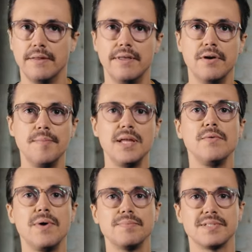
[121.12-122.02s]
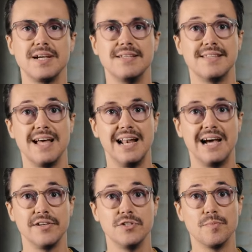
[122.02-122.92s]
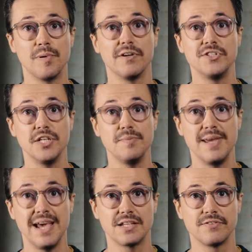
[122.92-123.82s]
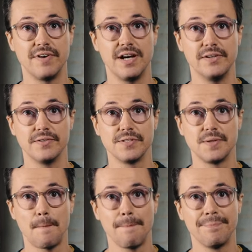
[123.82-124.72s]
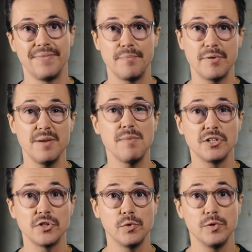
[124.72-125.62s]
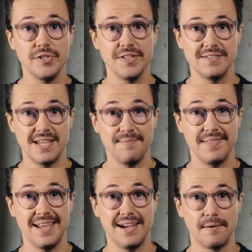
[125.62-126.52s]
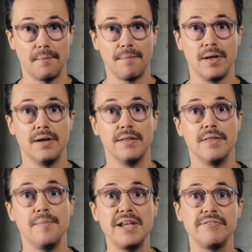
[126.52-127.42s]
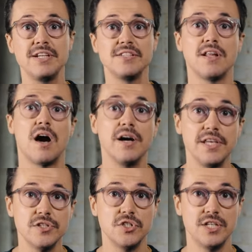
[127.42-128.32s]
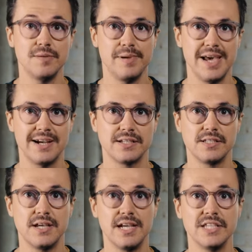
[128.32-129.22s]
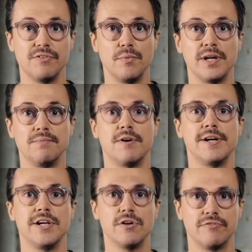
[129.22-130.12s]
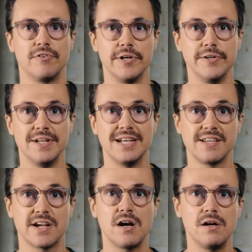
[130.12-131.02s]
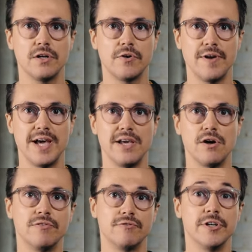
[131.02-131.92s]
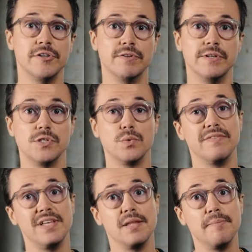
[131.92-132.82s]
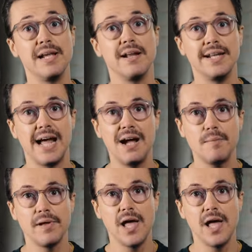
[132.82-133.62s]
There are many websites that allow you to plot GPX files. They pretty much all do the same thing. The main reason I use GPX is for when I'm riding off-road, as I can't create off-road routes within the Beeline app.